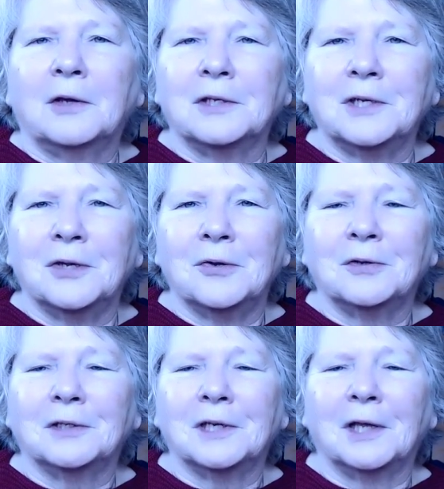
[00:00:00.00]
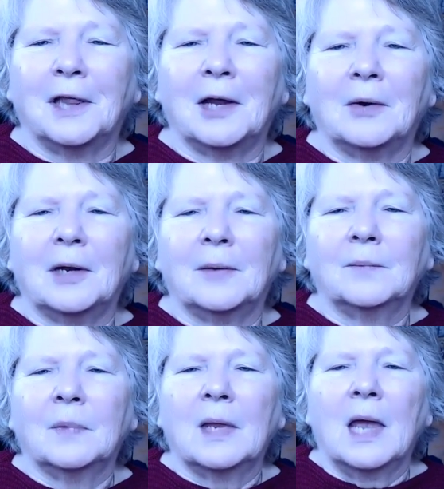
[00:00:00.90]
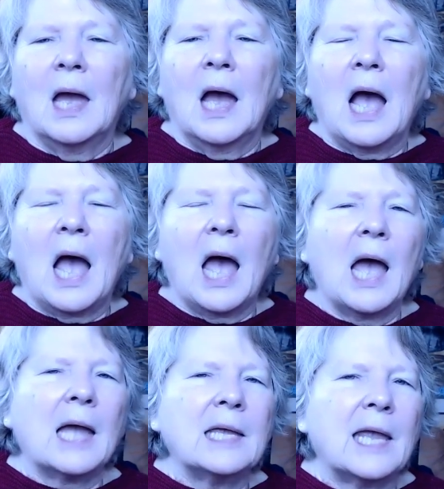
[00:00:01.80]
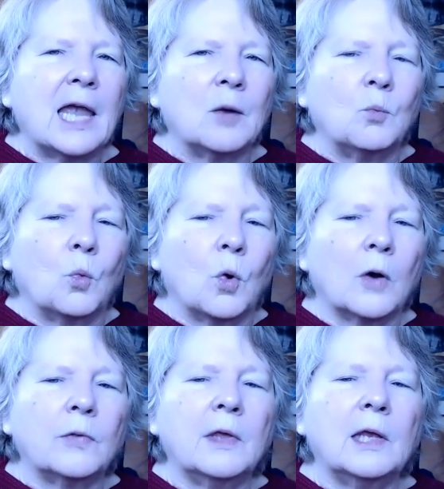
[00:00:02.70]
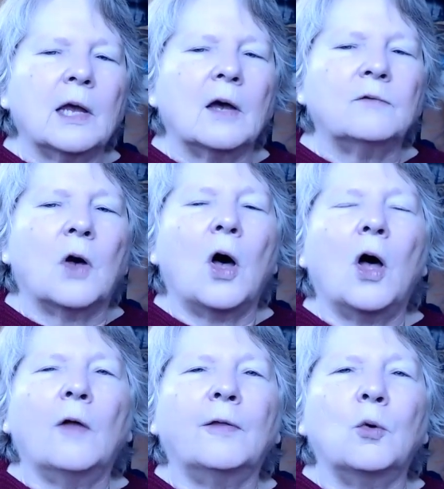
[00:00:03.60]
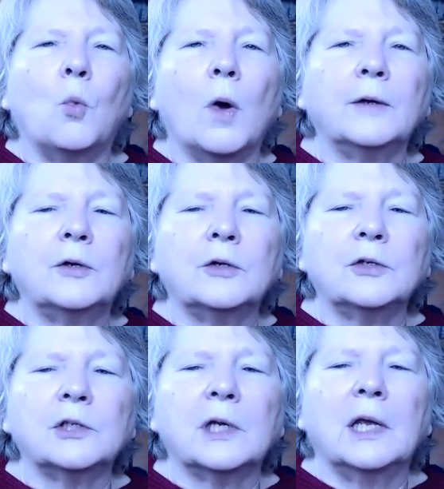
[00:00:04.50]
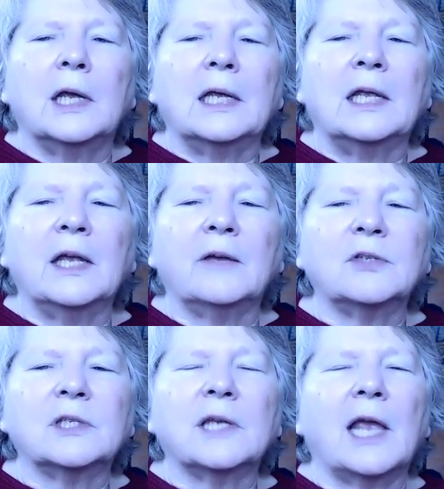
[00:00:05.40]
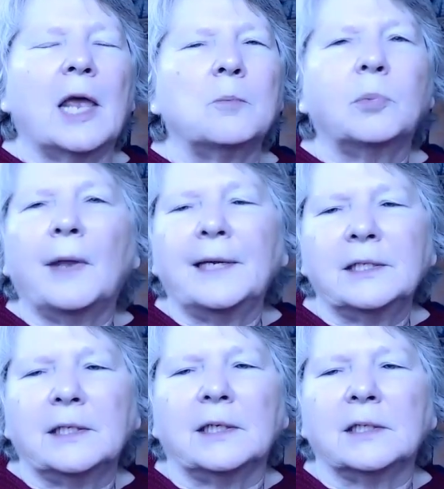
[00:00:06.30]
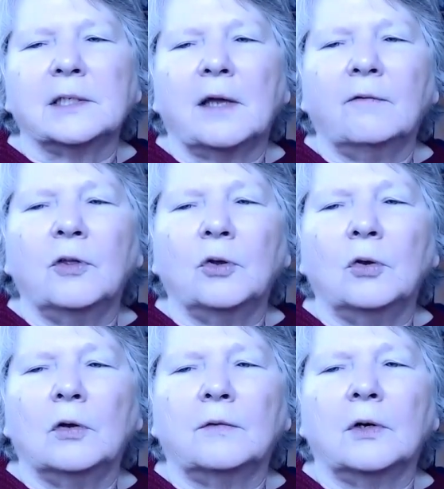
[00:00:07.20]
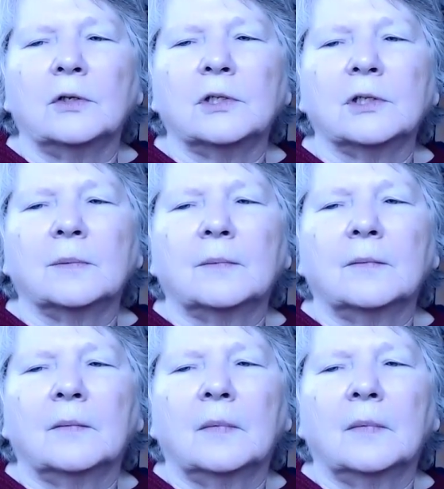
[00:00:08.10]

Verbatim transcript: Now continue declaring. I am worthy of all the wonders, gifts, and blessings of the universe.